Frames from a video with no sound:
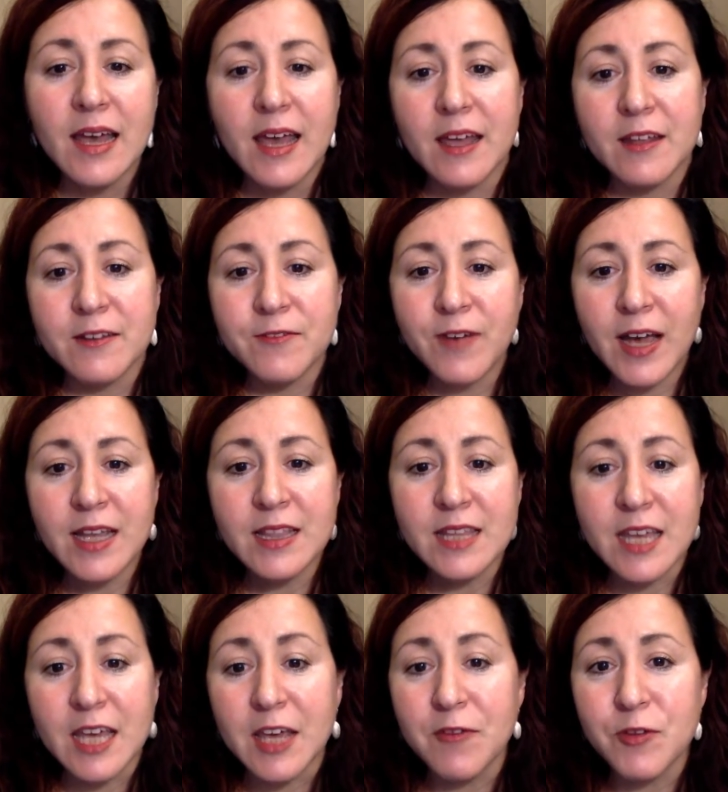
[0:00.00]
And
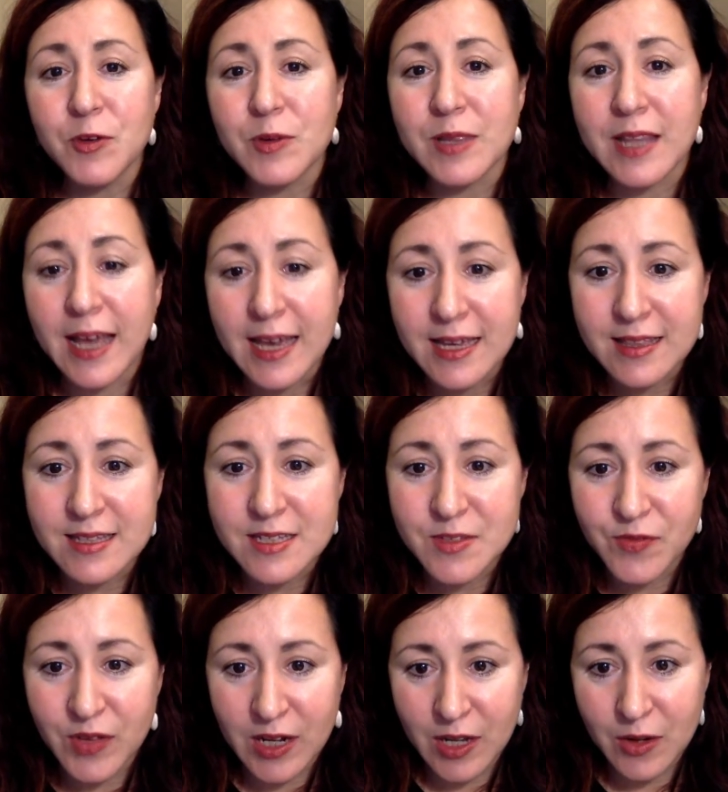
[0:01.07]
finally, if you like
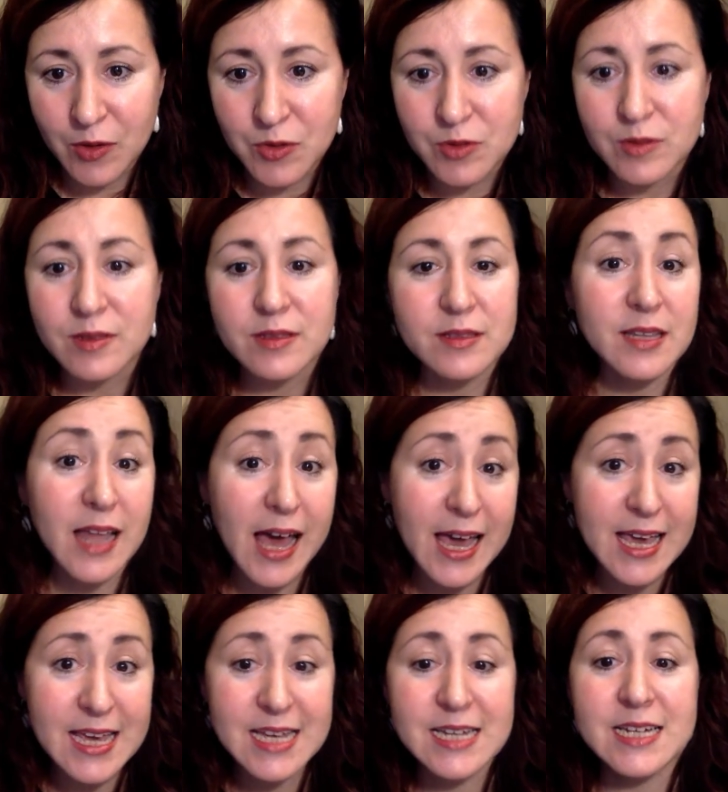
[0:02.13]
this video,
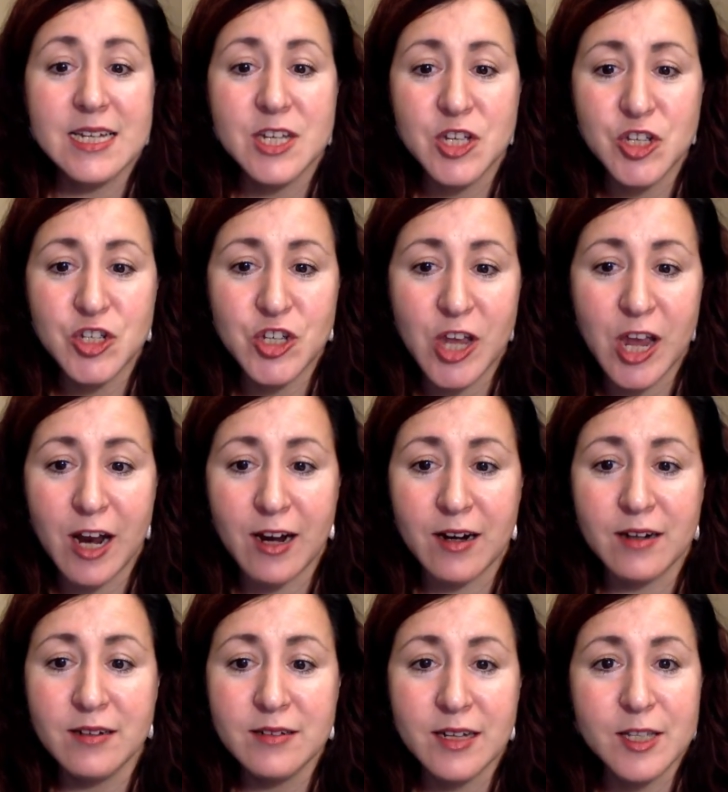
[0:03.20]
like,
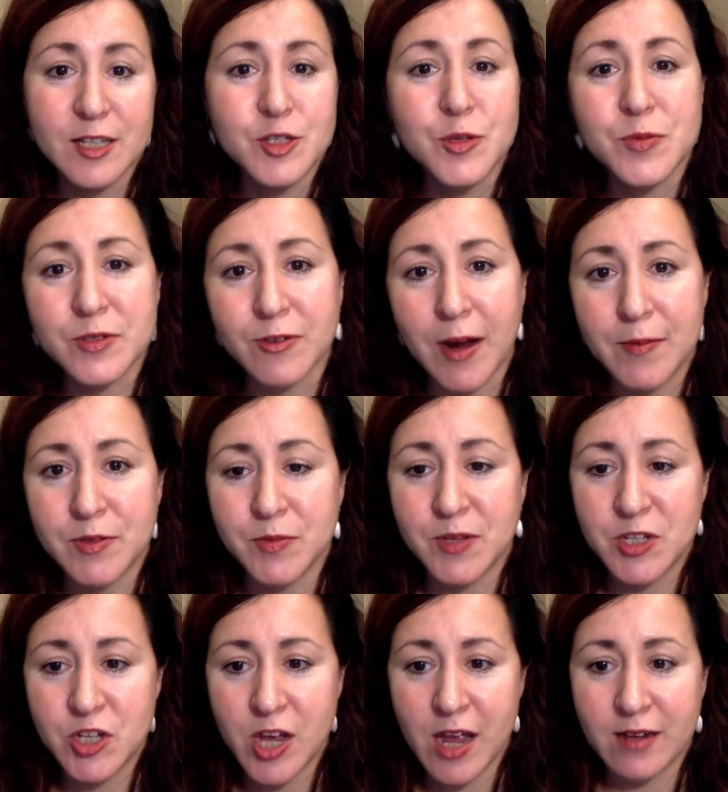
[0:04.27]
share, and subscribe to my
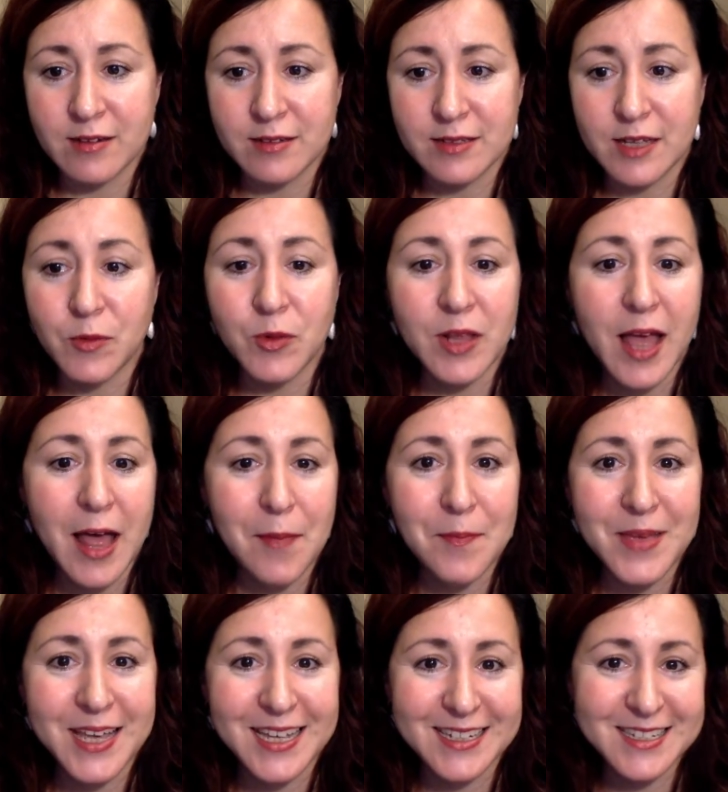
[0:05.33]
channel. It will help
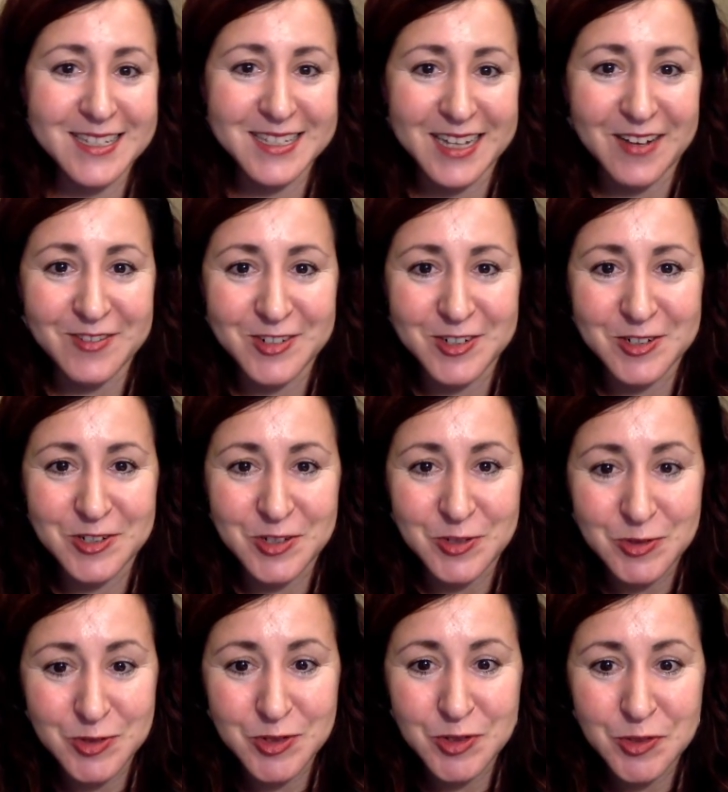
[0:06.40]
me get discovered on
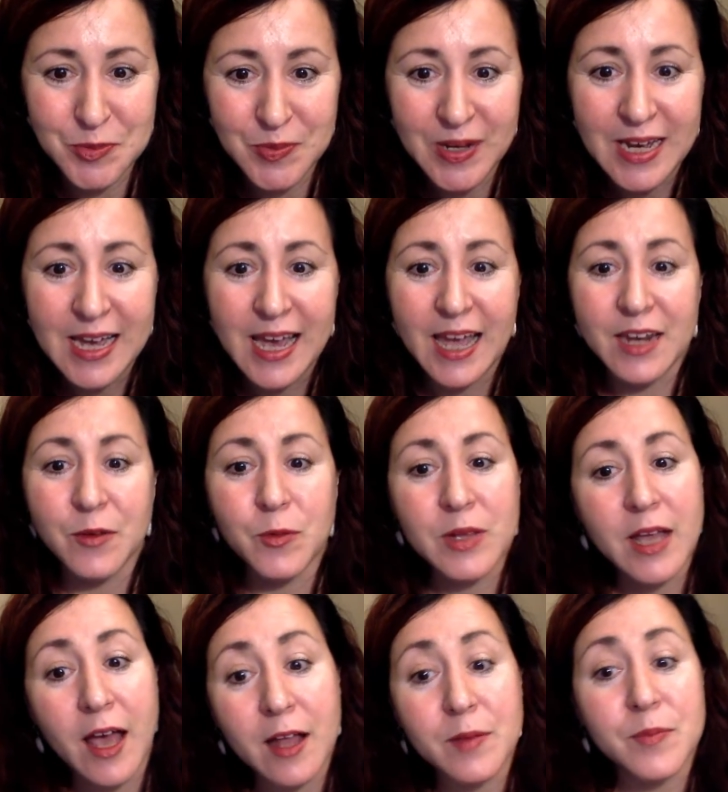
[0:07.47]
YouTube, and it will
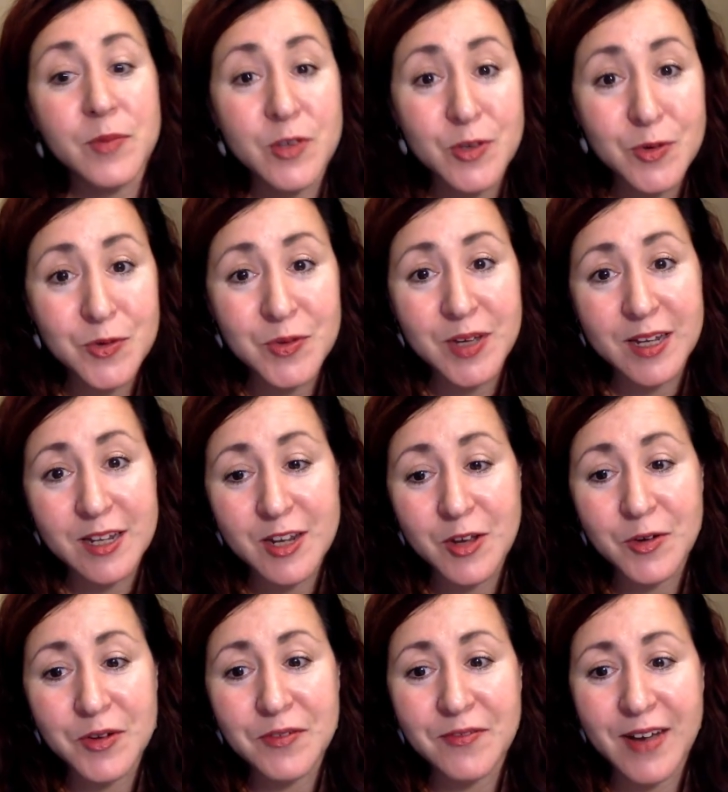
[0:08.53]
help you get
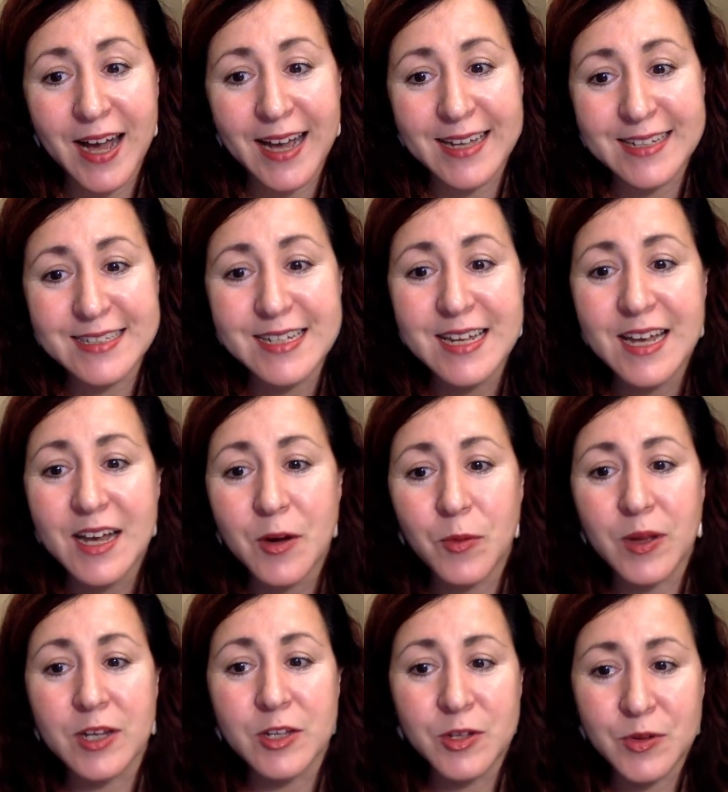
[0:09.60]
notified
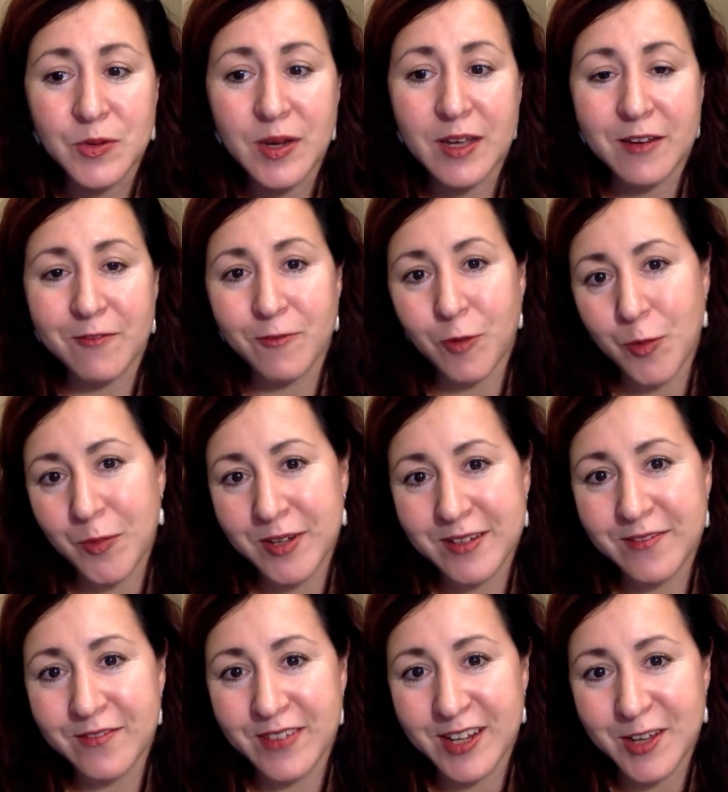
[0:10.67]
when new and
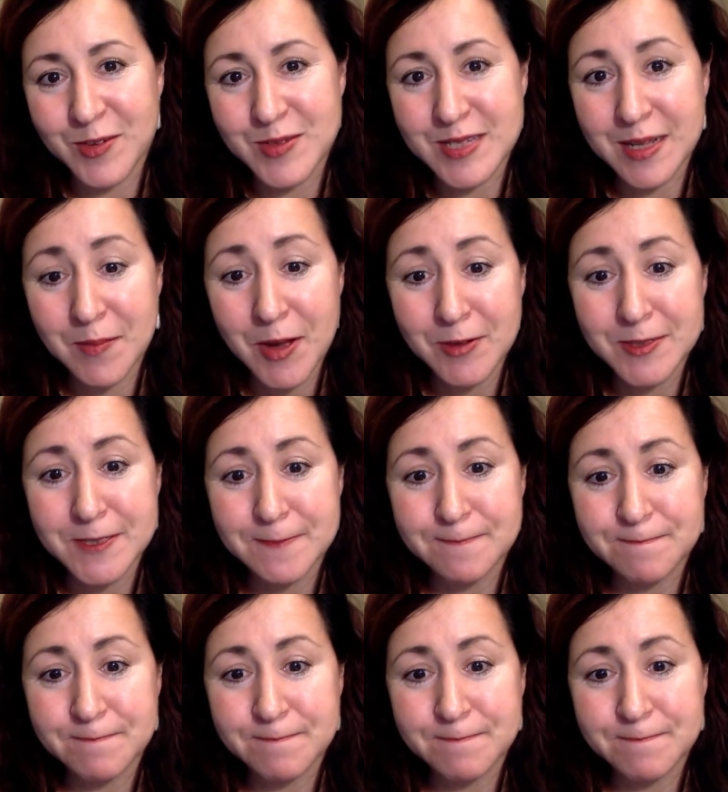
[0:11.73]
informative videos come out.